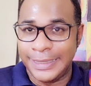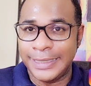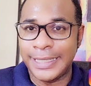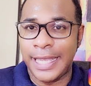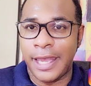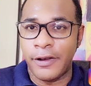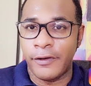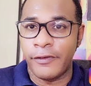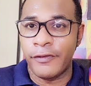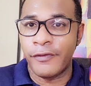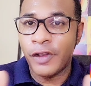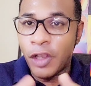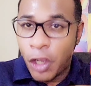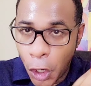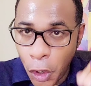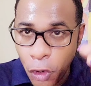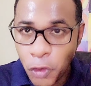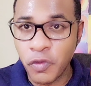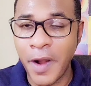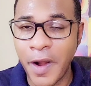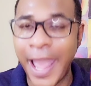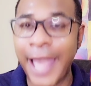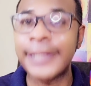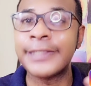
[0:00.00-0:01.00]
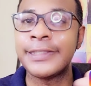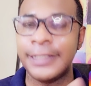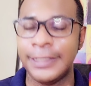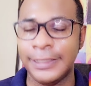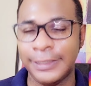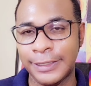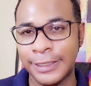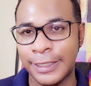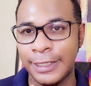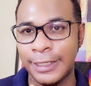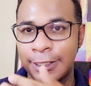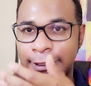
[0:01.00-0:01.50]
itself,
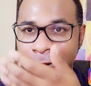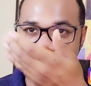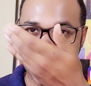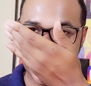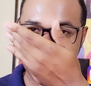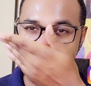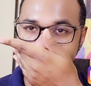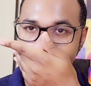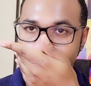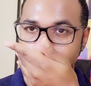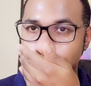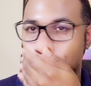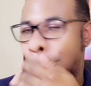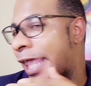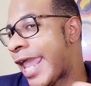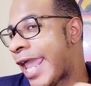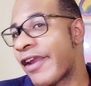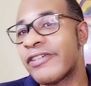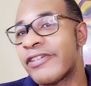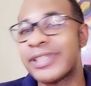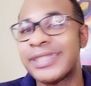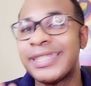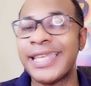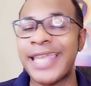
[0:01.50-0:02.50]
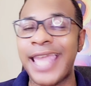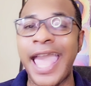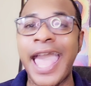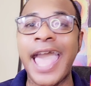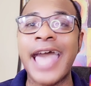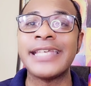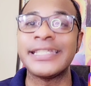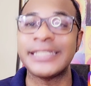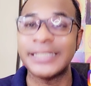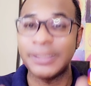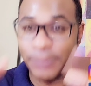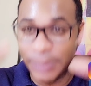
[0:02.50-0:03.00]
correcting things. Everything
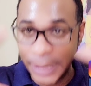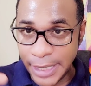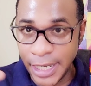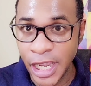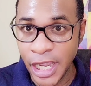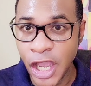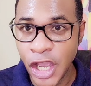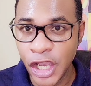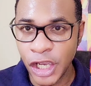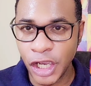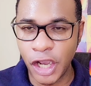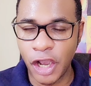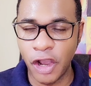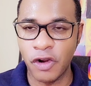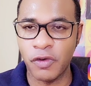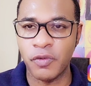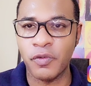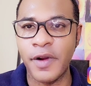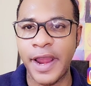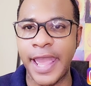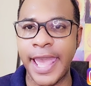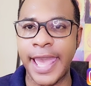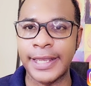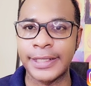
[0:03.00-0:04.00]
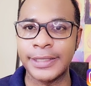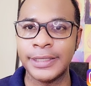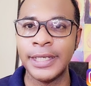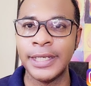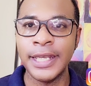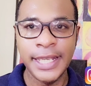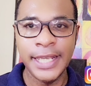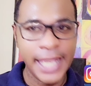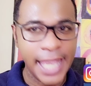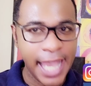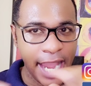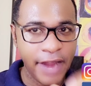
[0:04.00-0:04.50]
has to be correct.
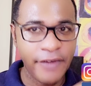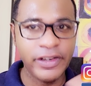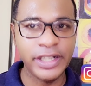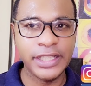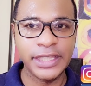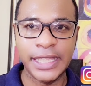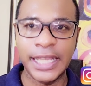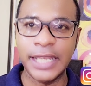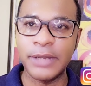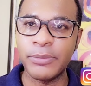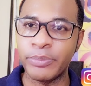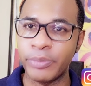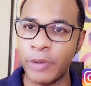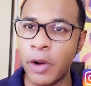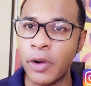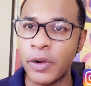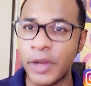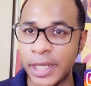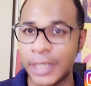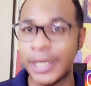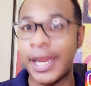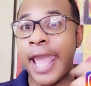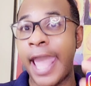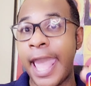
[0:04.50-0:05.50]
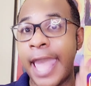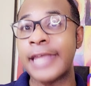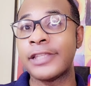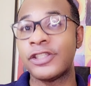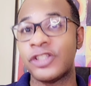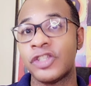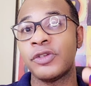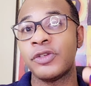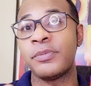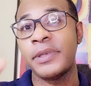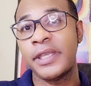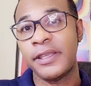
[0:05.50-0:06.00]
Everything broken
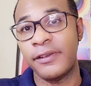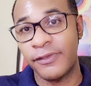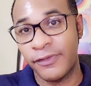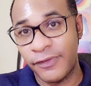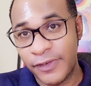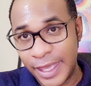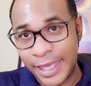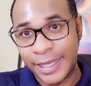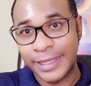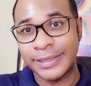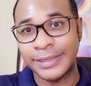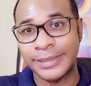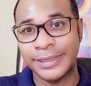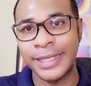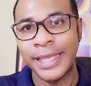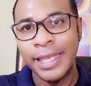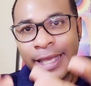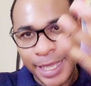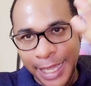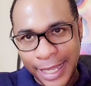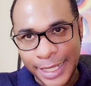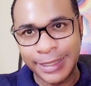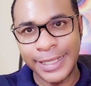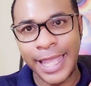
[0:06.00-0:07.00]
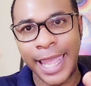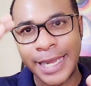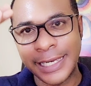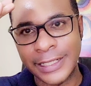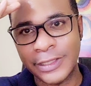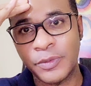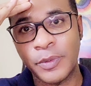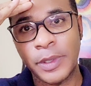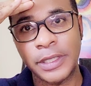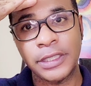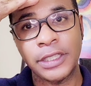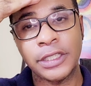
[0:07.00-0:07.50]
has to be fixed. And that
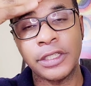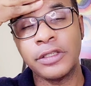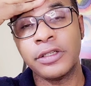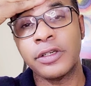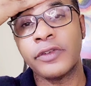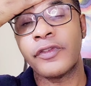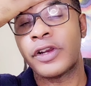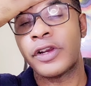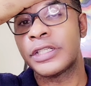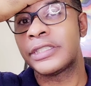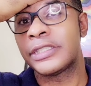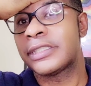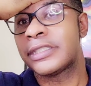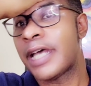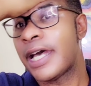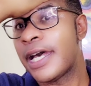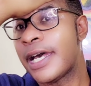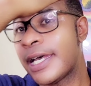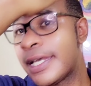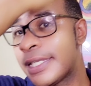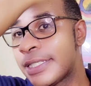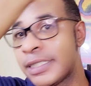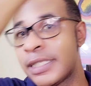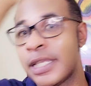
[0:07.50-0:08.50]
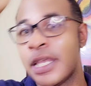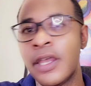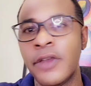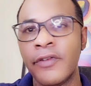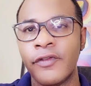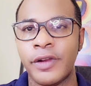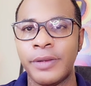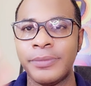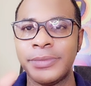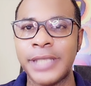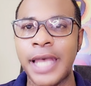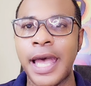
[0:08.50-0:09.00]
is what the universe does
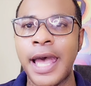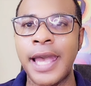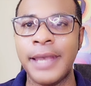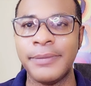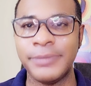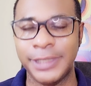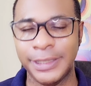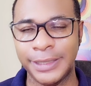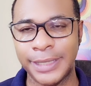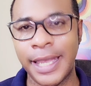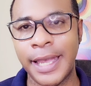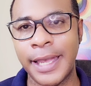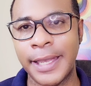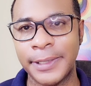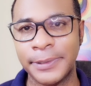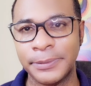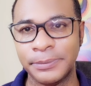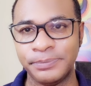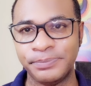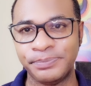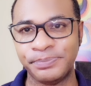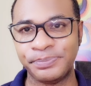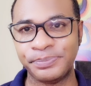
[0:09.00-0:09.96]
from time to time